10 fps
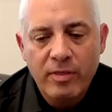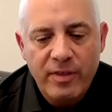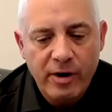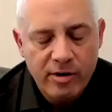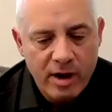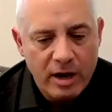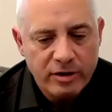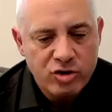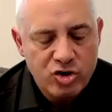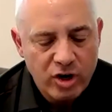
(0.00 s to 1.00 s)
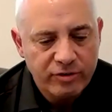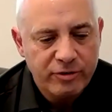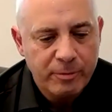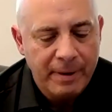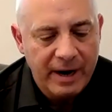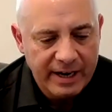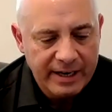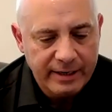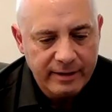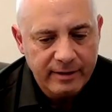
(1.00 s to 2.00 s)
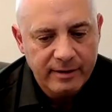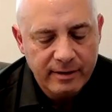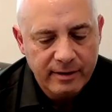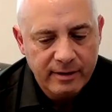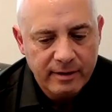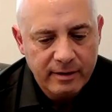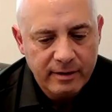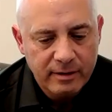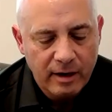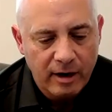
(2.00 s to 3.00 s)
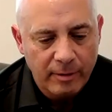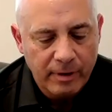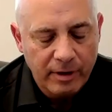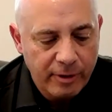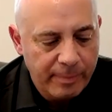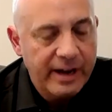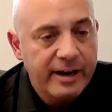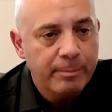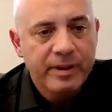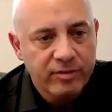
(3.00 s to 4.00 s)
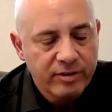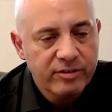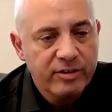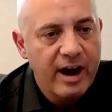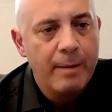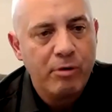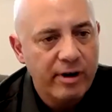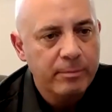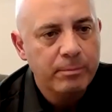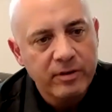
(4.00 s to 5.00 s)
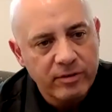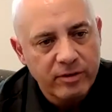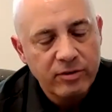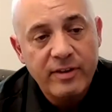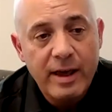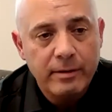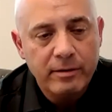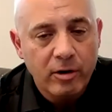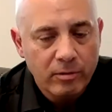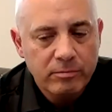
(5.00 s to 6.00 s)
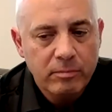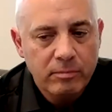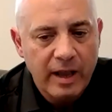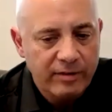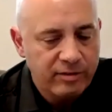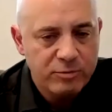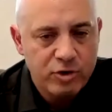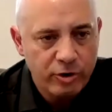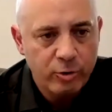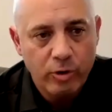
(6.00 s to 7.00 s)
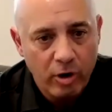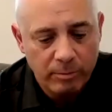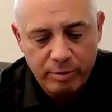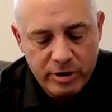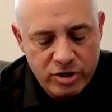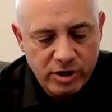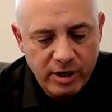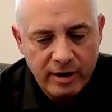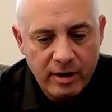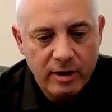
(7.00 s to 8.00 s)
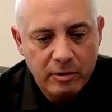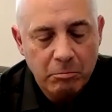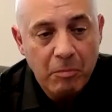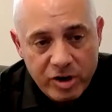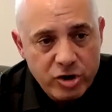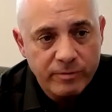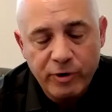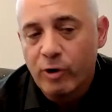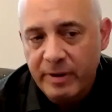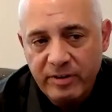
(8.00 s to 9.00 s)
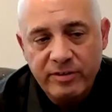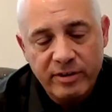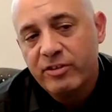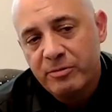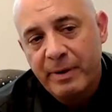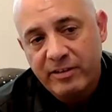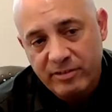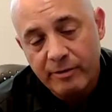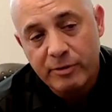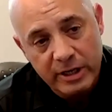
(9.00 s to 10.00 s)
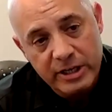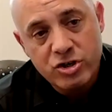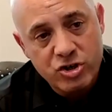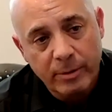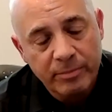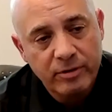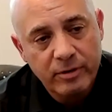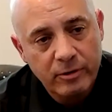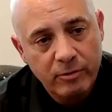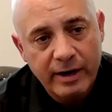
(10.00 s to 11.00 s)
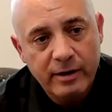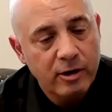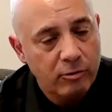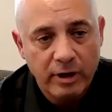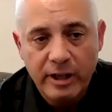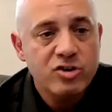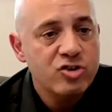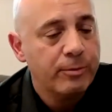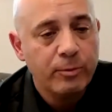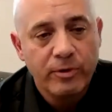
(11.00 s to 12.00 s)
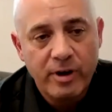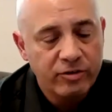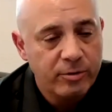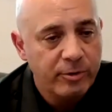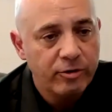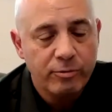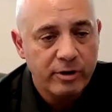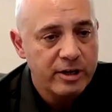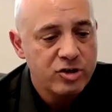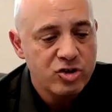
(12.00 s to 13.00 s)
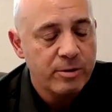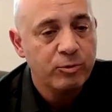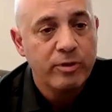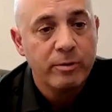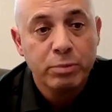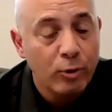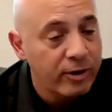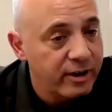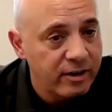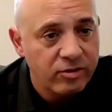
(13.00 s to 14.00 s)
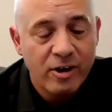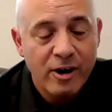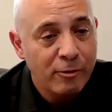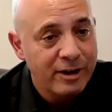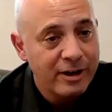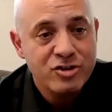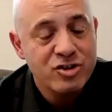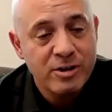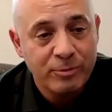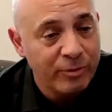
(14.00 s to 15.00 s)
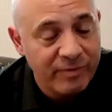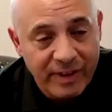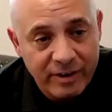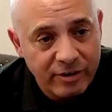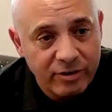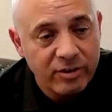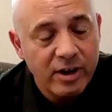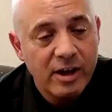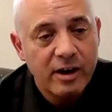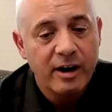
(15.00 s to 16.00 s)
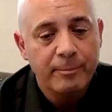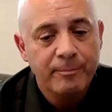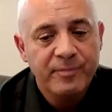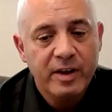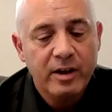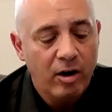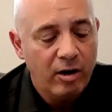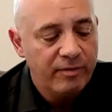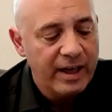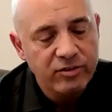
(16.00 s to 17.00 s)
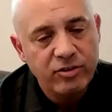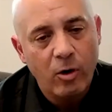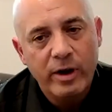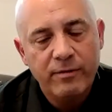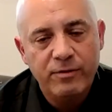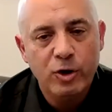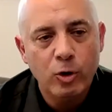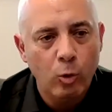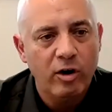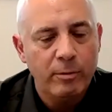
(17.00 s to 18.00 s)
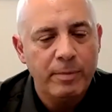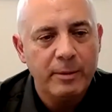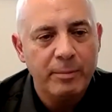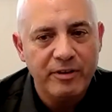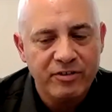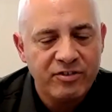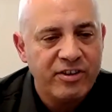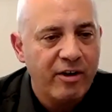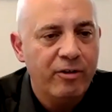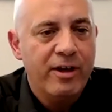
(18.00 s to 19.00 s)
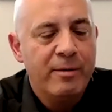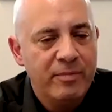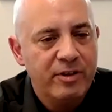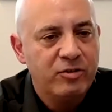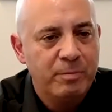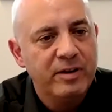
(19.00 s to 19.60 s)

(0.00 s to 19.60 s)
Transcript: they're not just buying, they're buying a business, an operating business. And that, as I'm sure you would all appreciate, much of your business is based on relationships, right? Relationships with customers, relationships with employees, relationships with vendors, all that. So if you were to be able to sell them this